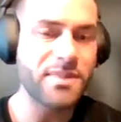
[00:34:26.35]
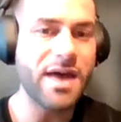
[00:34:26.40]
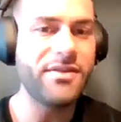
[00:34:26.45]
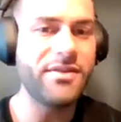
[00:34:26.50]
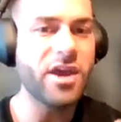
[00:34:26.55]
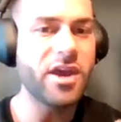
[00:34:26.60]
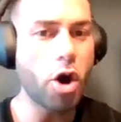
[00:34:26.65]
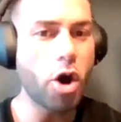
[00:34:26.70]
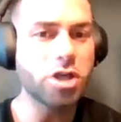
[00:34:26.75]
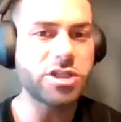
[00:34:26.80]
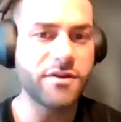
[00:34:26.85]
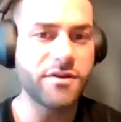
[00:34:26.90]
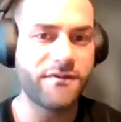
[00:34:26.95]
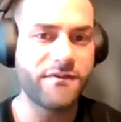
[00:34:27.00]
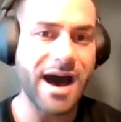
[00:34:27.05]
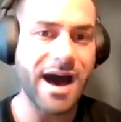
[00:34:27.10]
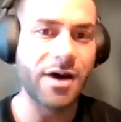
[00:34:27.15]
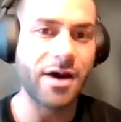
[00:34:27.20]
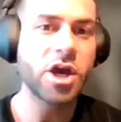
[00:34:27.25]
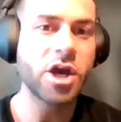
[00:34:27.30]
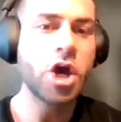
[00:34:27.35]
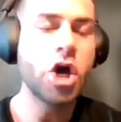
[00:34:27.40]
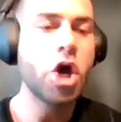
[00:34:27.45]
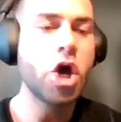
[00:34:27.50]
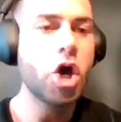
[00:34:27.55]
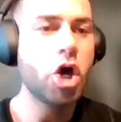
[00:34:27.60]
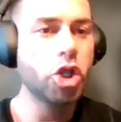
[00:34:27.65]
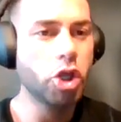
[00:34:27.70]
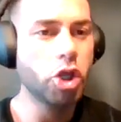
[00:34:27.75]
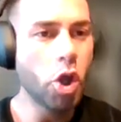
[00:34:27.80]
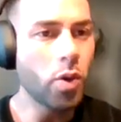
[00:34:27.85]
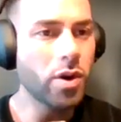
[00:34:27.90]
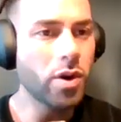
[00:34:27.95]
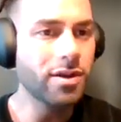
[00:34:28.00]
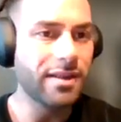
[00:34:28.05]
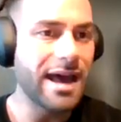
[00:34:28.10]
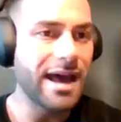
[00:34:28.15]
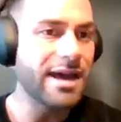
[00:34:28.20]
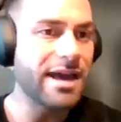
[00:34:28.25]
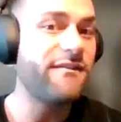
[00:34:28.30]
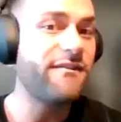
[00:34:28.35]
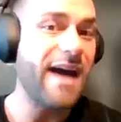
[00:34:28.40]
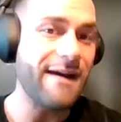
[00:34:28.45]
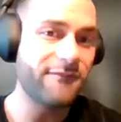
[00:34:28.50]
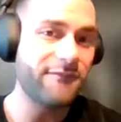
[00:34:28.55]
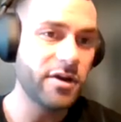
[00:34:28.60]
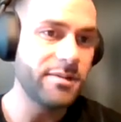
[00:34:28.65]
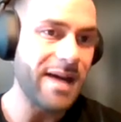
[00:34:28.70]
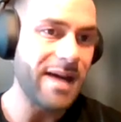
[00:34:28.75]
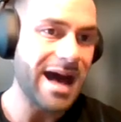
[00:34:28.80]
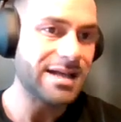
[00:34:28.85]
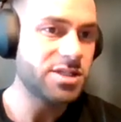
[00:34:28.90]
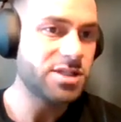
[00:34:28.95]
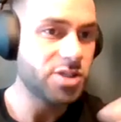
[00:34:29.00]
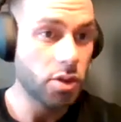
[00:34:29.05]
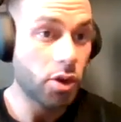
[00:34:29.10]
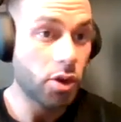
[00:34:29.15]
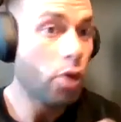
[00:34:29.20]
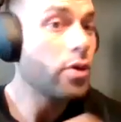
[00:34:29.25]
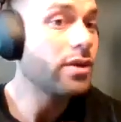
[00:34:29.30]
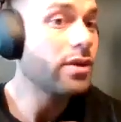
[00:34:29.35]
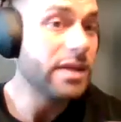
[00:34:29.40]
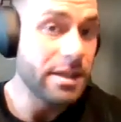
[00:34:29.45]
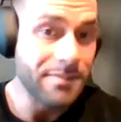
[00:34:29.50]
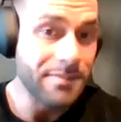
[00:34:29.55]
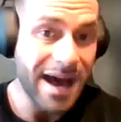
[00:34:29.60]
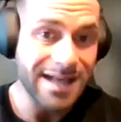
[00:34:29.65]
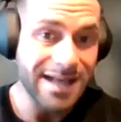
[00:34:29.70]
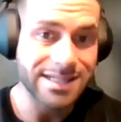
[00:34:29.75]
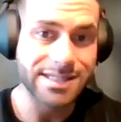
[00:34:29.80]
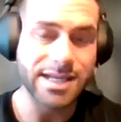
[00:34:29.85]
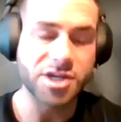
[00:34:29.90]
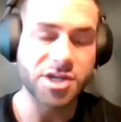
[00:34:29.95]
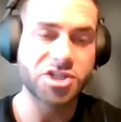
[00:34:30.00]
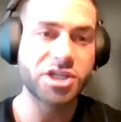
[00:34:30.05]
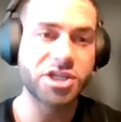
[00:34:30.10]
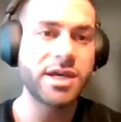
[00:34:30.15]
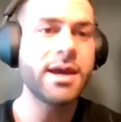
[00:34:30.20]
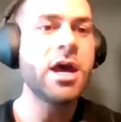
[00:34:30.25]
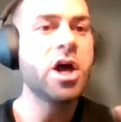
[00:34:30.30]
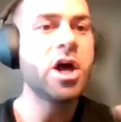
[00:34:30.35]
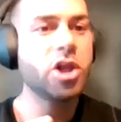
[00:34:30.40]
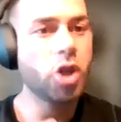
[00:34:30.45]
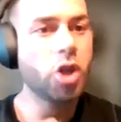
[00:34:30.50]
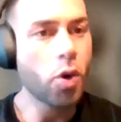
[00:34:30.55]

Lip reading: And they also found lower leg fat-free mass, so lower lean mass essentially,